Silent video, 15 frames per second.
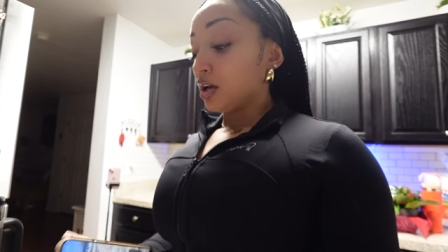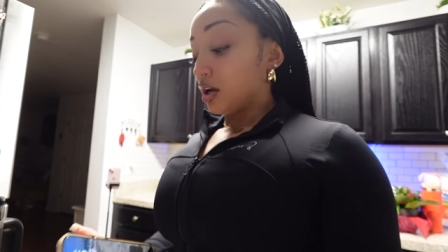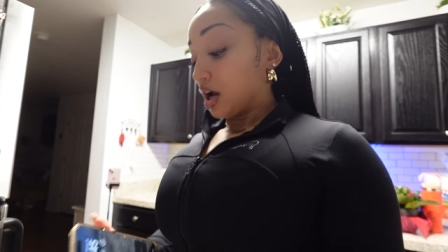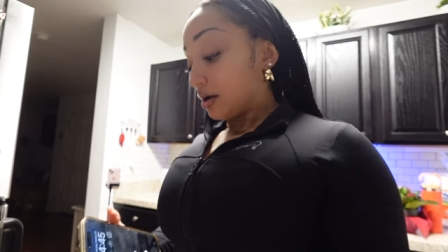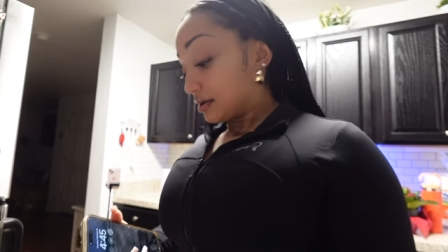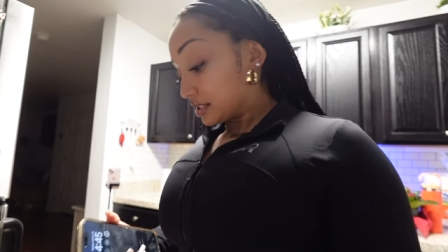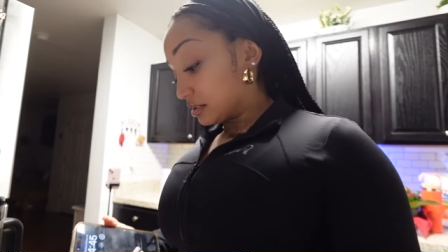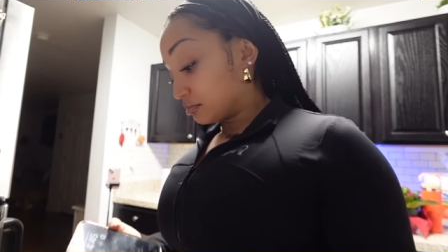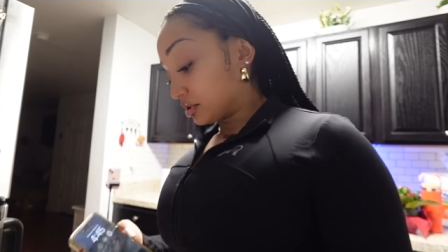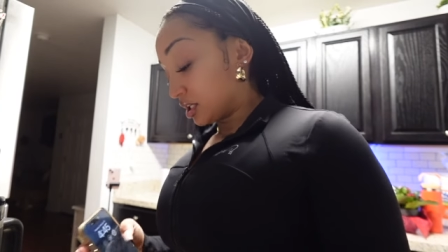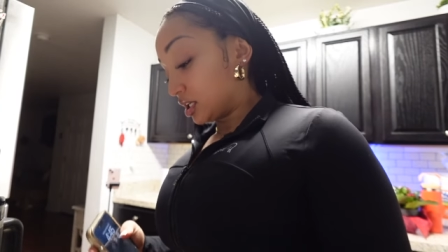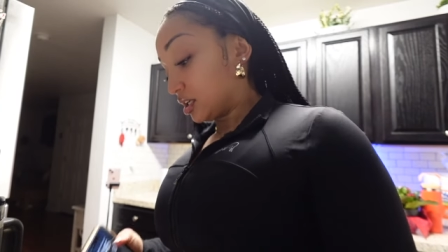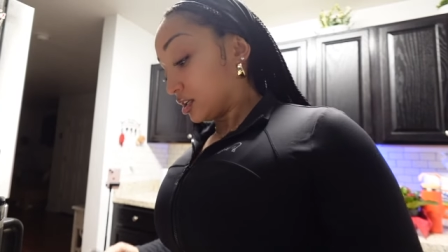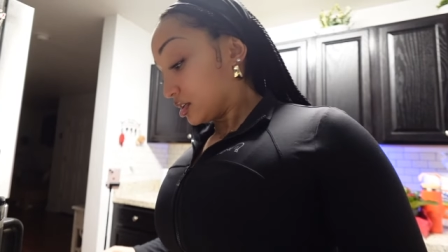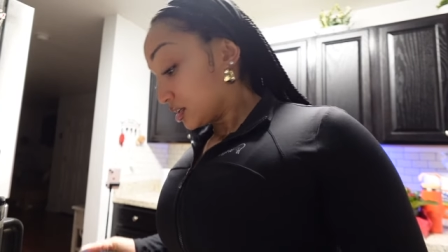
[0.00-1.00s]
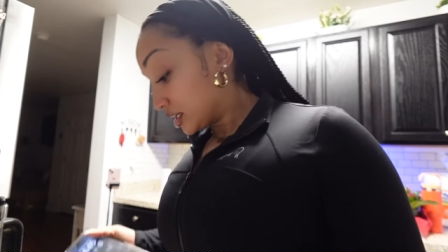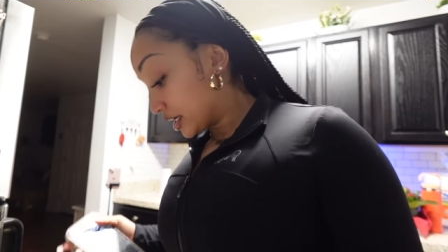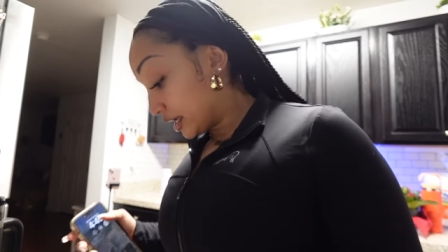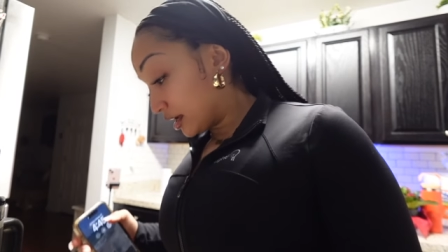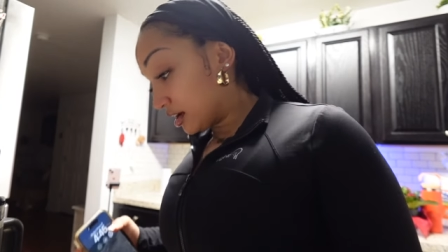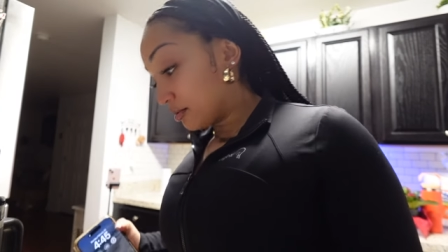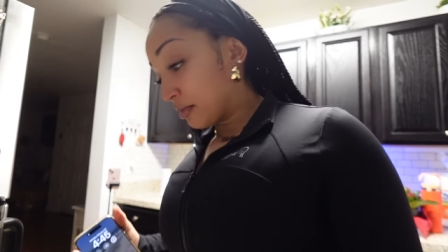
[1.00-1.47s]
I wasn't playing. It
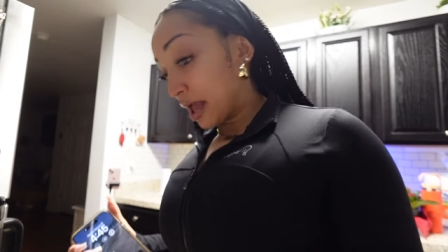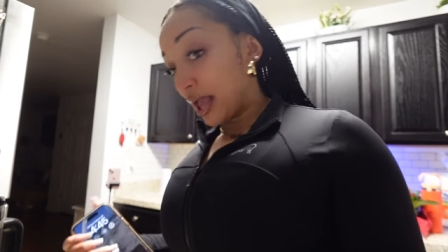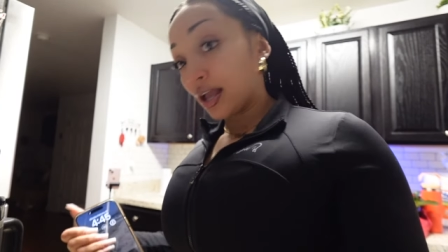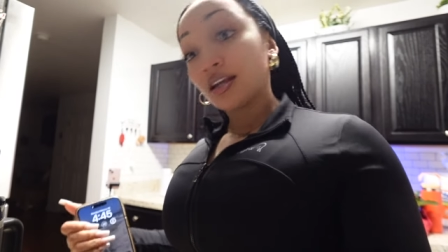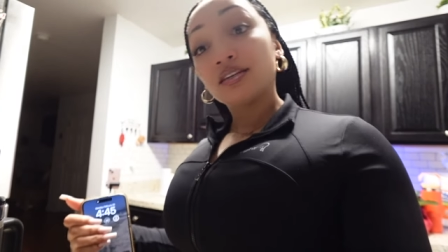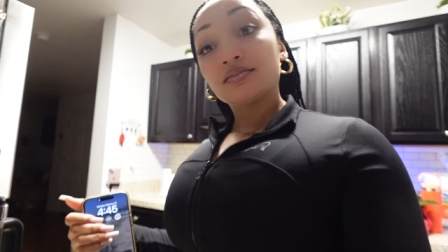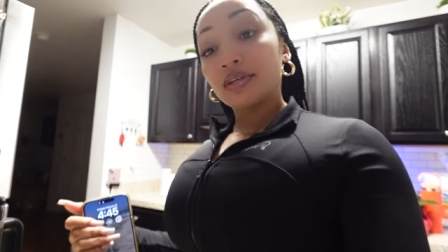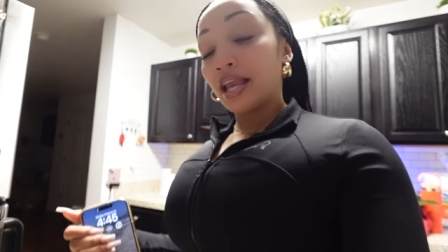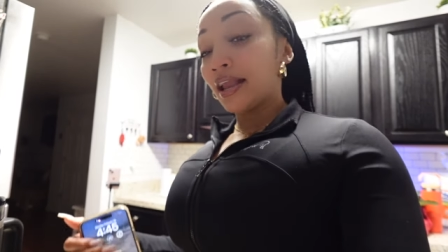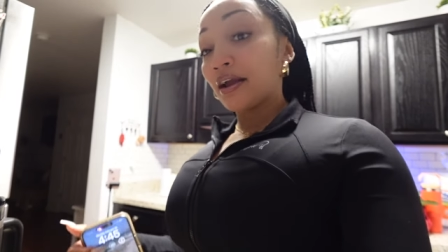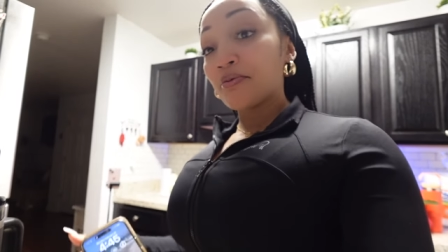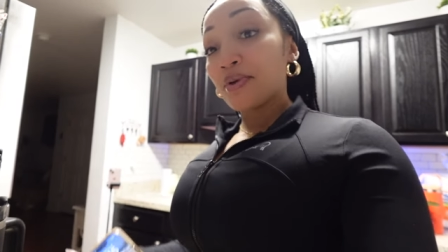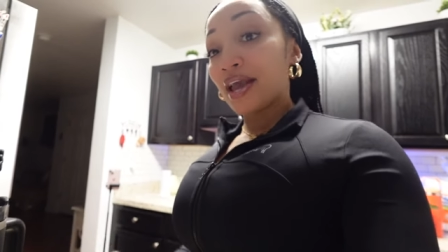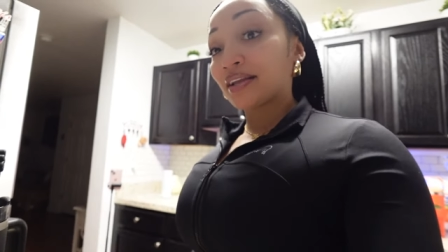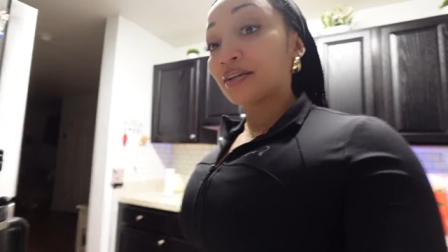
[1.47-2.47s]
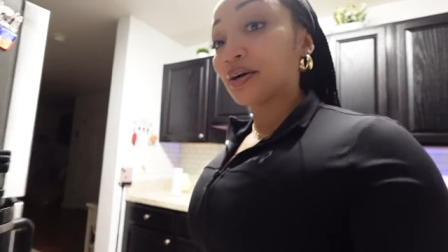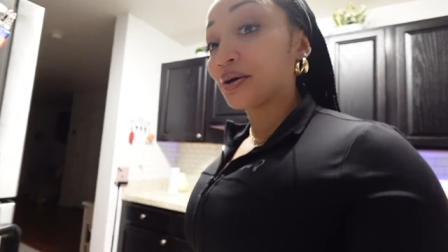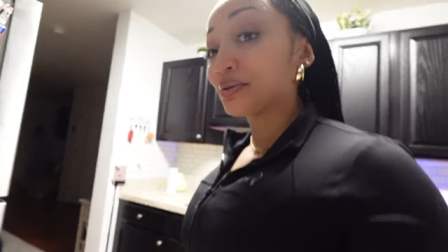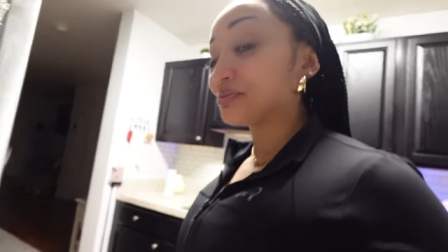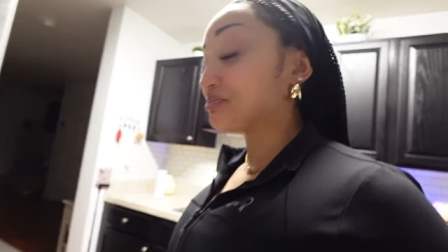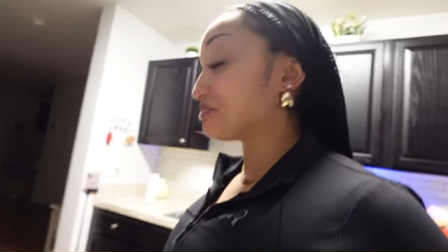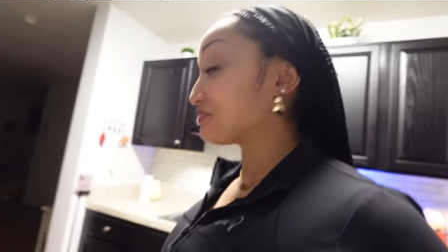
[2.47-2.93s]
ain't come back. It ain't come back, though.